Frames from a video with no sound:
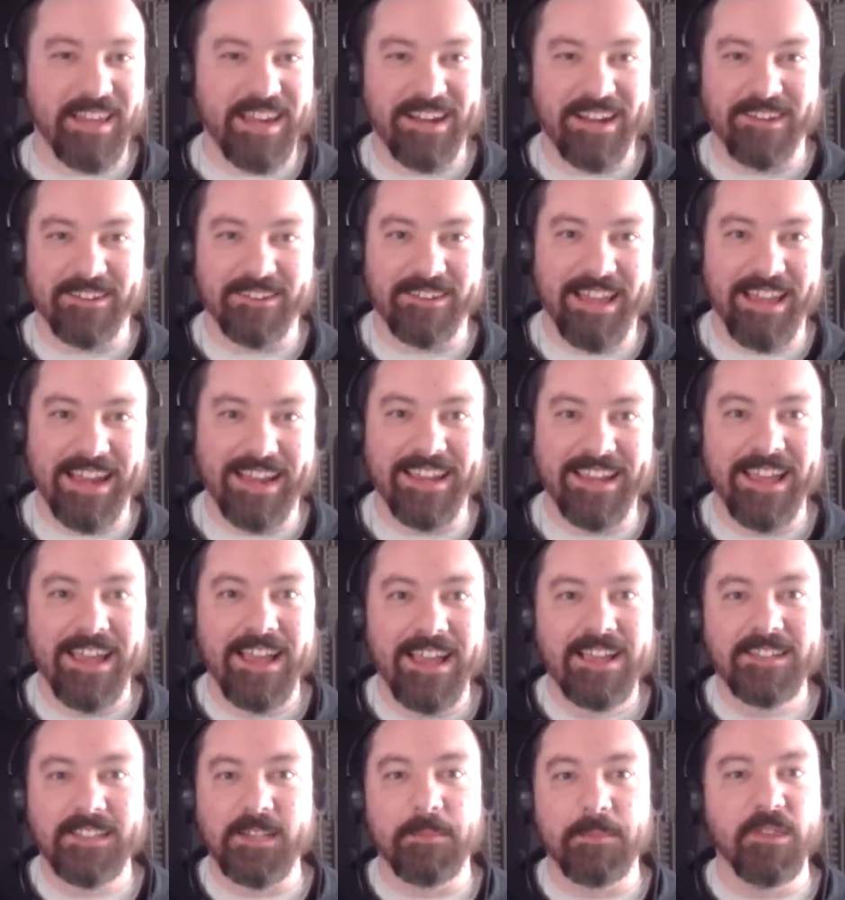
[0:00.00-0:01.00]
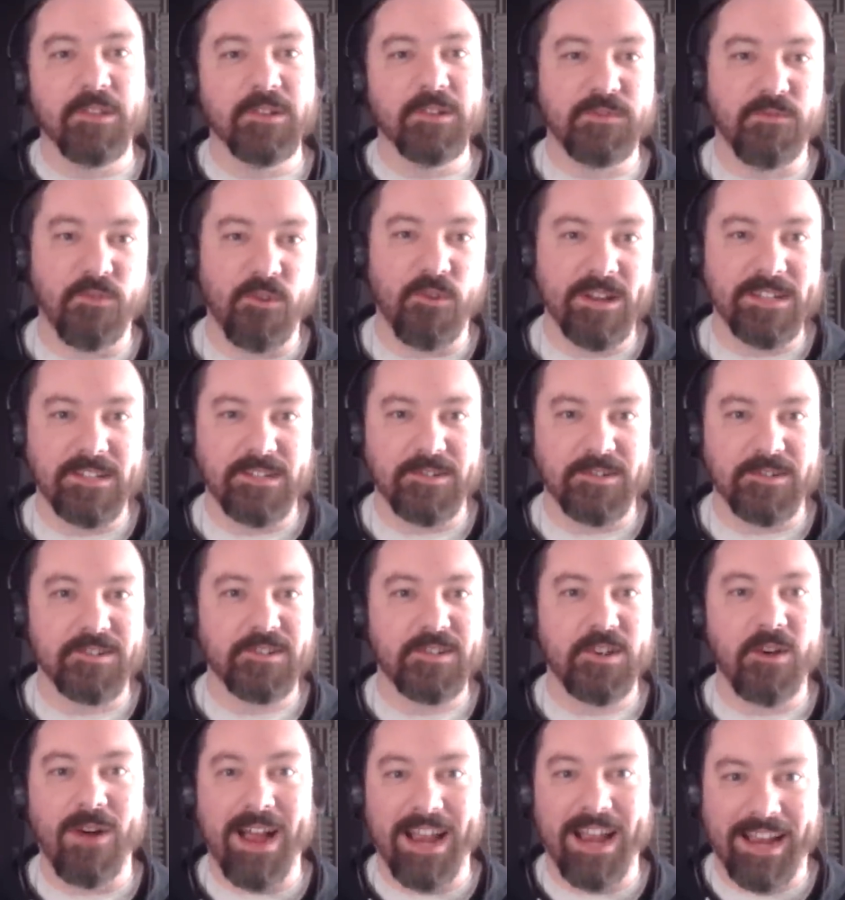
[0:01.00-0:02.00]
later like mm. some of those voices are
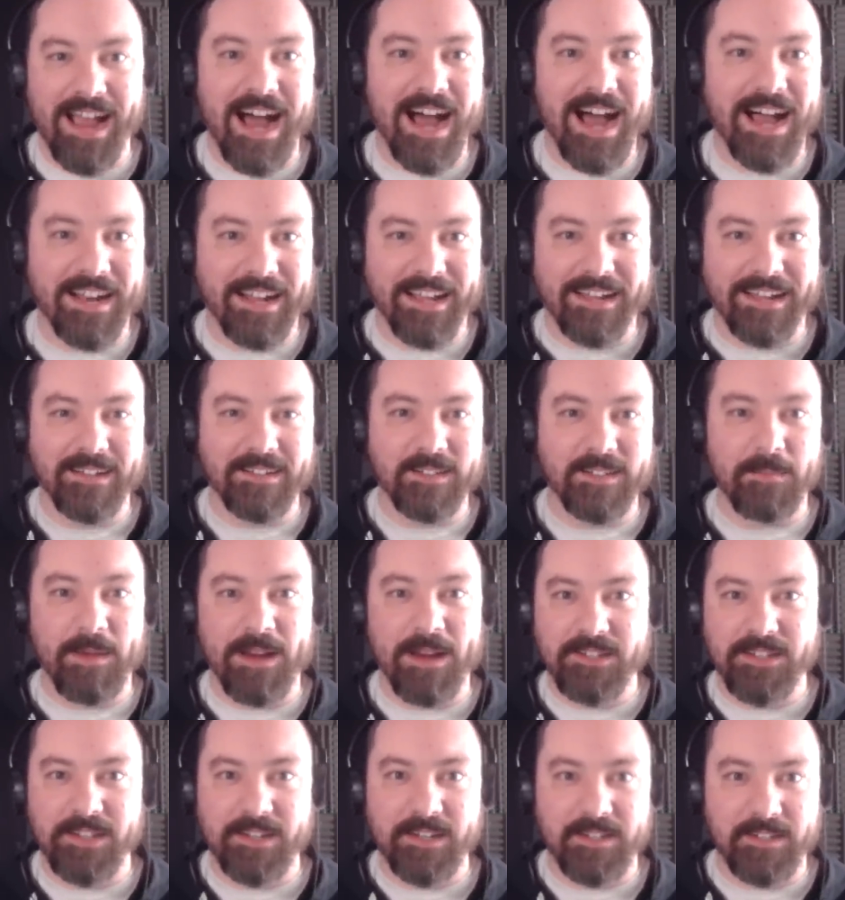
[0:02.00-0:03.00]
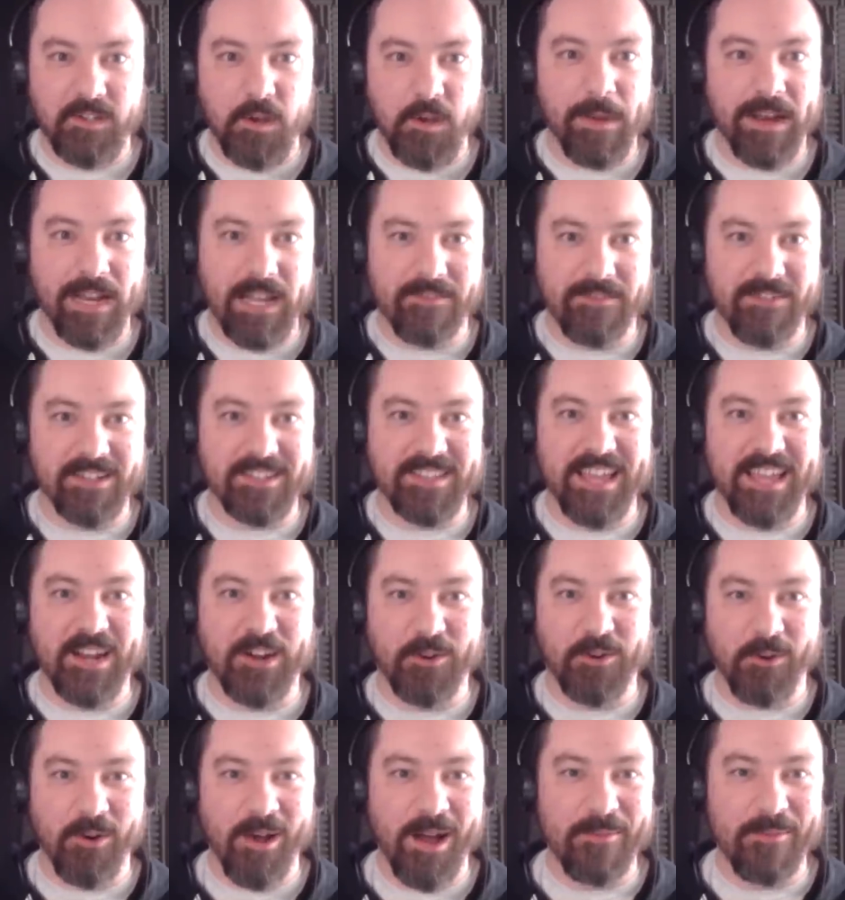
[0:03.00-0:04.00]
so iconic especially to so many of us that
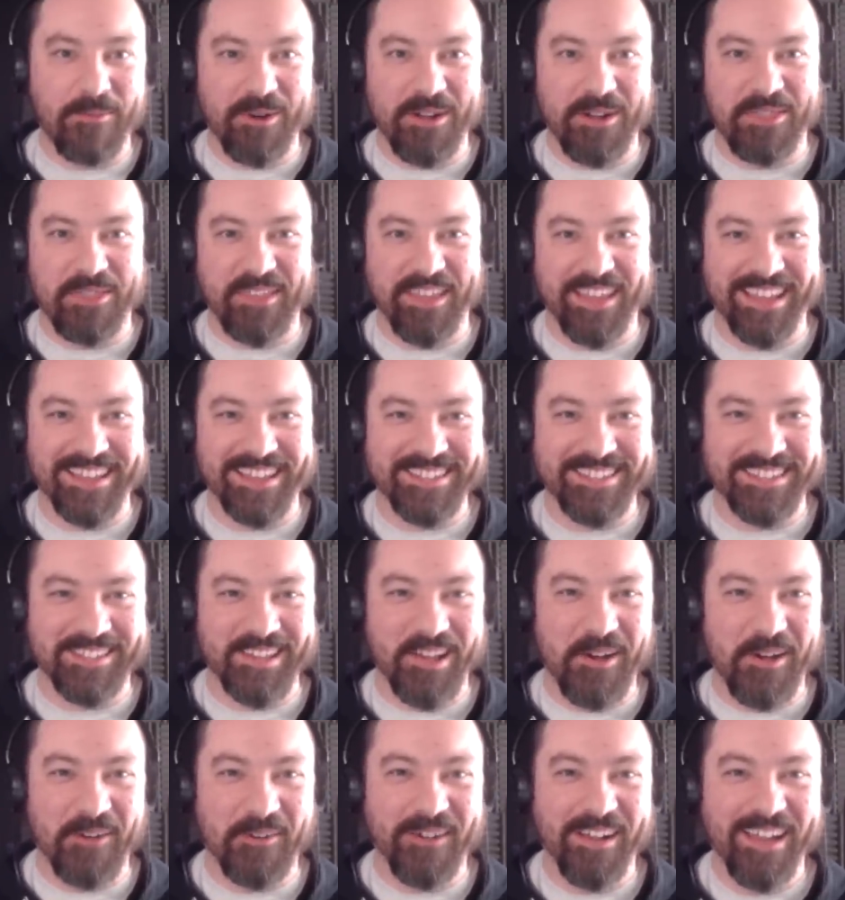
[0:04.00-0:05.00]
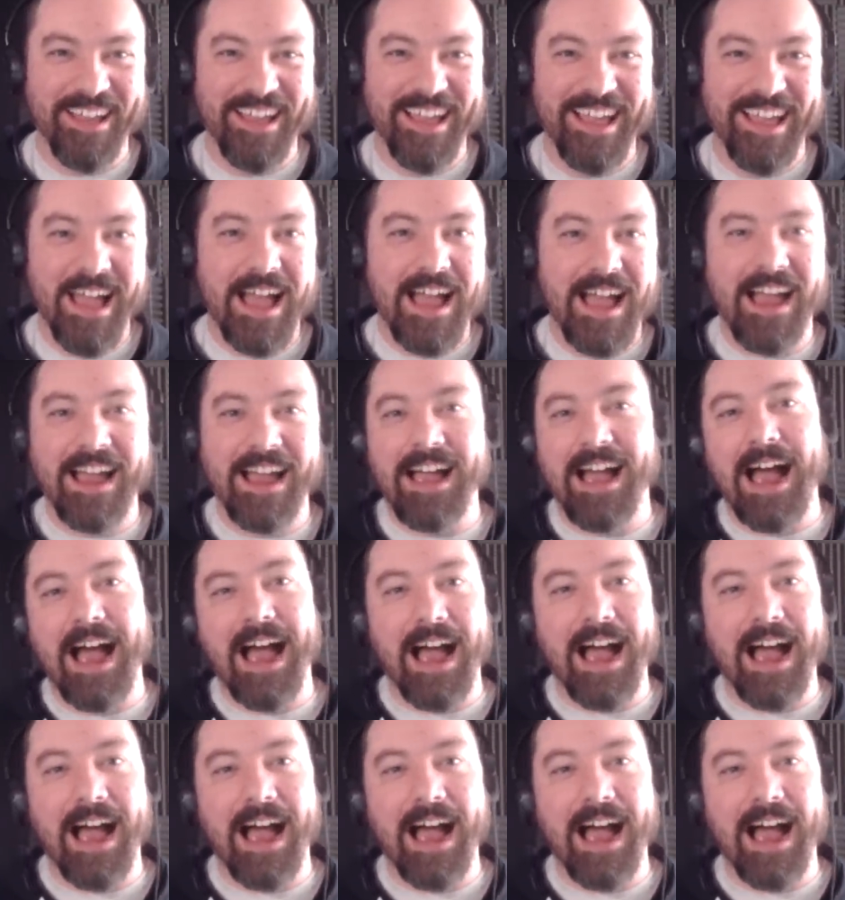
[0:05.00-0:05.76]
grew up with it so sure.